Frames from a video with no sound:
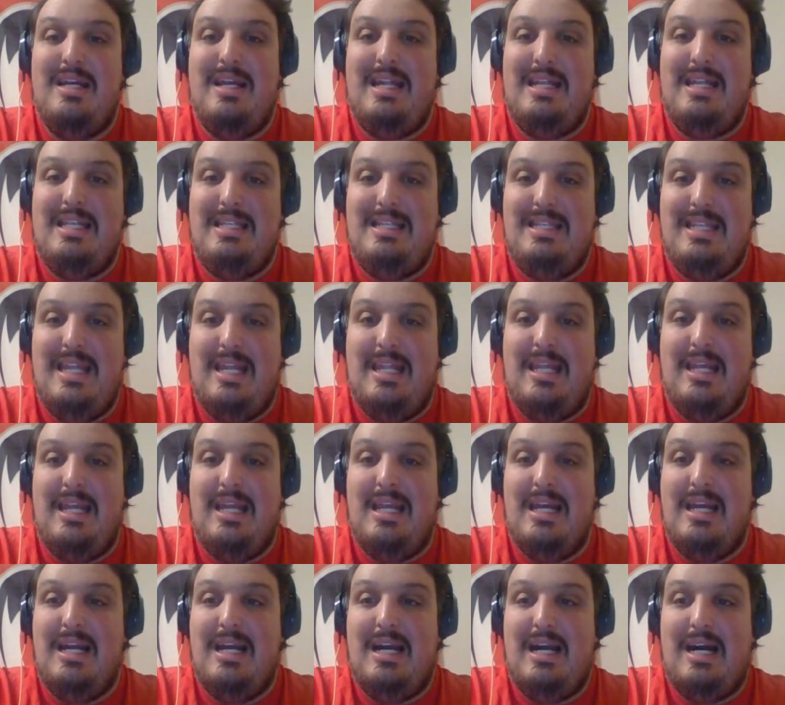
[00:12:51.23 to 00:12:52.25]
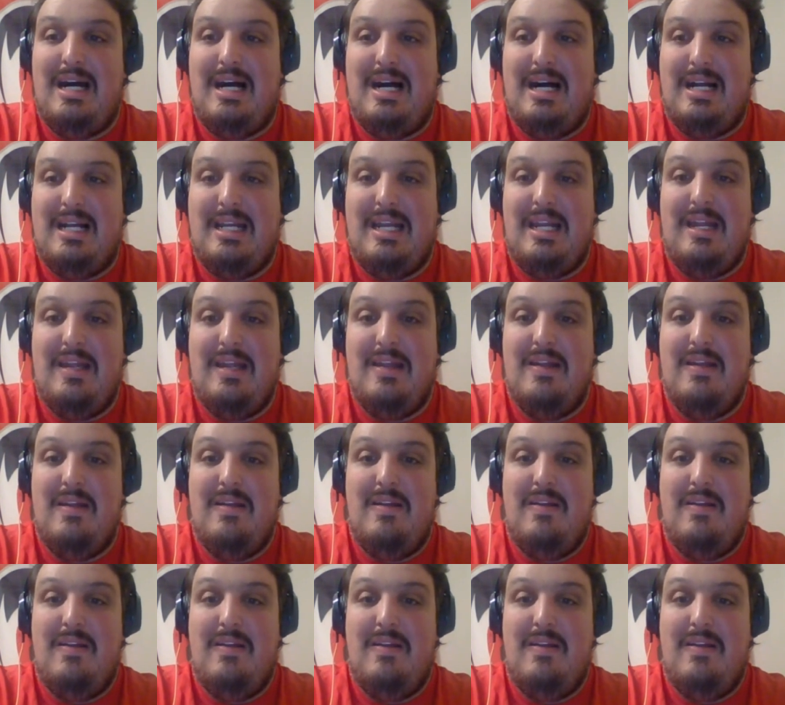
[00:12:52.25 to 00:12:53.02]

in daily hockey